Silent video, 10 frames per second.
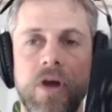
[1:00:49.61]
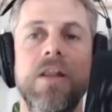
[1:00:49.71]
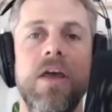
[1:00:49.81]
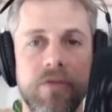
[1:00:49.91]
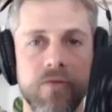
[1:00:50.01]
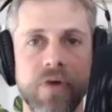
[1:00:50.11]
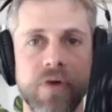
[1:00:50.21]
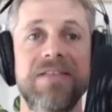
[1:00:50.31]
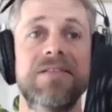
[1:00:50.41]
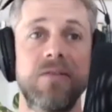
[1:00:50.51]
Like, the
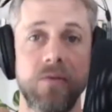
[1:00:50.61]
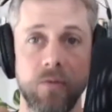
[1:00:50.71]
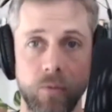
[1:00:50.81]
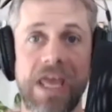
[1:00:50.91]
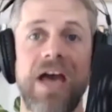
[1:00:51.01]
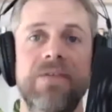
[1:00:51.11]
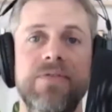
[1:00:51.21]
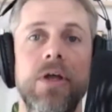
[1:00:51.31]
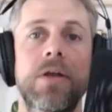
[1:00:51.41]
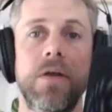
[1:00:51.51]
rest we have
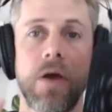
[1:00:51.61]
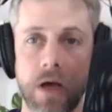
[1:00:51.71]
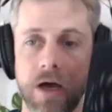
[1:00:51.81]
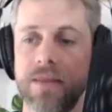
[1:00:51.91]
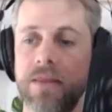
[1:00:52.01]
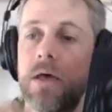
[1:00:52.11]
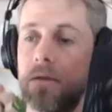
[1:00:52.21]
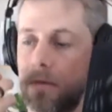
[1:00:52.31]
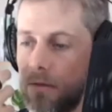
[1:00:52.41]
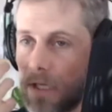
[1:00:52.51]
learned either
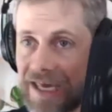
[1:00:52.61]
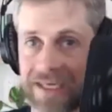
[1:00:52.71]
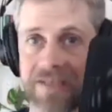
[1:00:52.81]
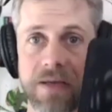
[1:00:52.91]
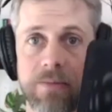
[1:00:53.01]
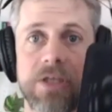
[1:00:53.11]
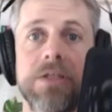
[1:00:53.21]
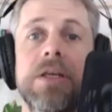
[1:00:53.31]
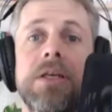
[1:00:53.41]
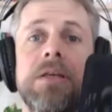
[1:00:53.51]

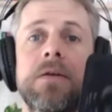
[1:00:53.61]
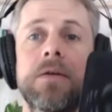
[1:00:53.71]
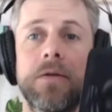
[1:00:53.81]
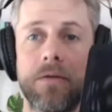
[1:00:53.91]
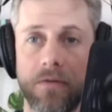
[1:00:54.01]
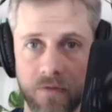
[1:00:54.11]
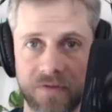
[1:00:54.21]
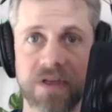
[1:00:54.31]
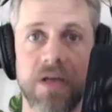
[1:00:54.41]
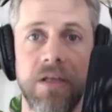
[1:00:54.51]
academically through
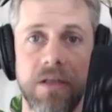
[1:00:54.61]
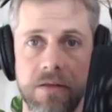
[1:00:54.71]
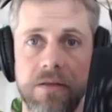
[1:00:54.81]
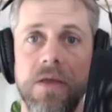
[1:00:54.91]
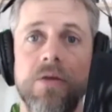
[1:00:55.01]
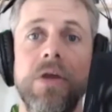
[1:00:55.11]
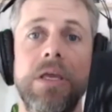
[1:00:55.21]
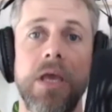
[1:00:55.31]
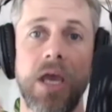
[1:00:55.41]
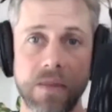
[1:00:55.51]
studying the
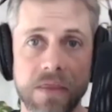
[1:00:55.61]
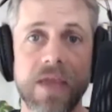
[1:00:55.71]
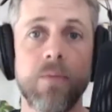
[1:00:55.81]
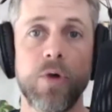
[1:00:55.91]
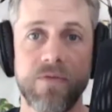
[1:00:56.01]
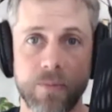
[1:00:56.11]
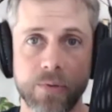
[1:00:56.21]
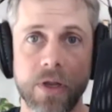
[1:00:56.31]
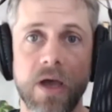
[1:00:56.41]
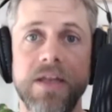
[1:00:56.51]
theory and then we've
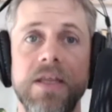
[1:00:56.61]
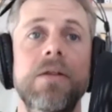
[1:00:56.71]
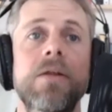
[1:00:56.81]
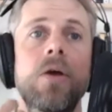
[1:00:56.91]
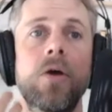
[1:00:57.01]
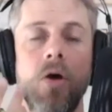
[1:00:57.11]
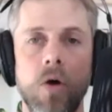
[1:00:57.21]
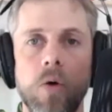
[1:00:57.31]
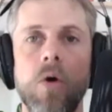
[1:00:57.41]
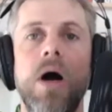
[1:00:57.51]
applied it,
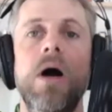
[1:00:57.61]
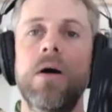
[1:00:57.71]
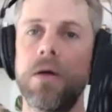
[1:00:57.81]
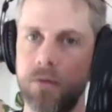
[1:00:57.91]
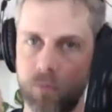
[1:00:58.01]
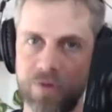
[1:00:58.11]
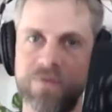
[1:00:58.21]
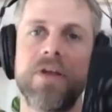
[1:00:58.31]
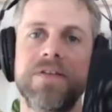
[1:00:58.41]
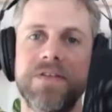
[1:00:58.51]
or we've
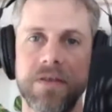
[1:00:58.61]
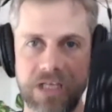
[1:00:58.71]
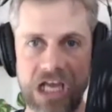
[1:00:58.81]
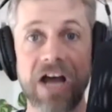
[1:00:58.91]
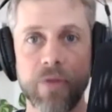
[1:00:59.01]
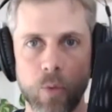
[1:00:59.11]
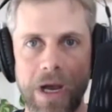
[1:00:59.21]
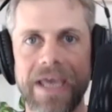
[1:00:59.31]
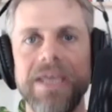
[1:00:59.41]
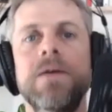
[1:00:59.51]
learnt it the other
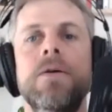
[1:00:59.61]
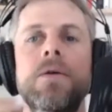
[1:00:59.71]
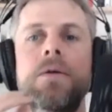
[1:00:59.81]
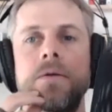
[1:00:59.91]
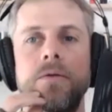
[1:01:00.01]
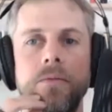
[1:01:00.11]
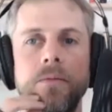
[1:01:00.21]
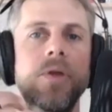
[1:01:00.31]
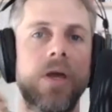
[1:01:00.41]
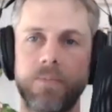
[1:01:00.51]
way,
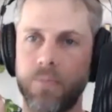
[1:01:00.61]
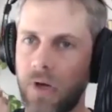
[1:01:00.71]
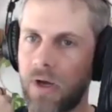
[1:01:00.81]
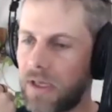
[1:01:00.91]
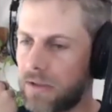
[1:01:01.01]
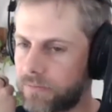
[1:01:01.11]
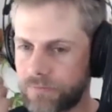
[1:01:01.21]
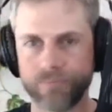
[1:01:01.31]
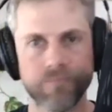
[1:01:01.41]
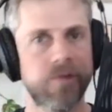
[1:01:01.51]
by
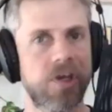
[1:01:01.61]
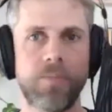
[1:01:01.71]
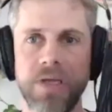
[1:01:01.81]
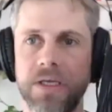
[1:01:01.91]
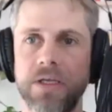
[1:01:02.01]
picking up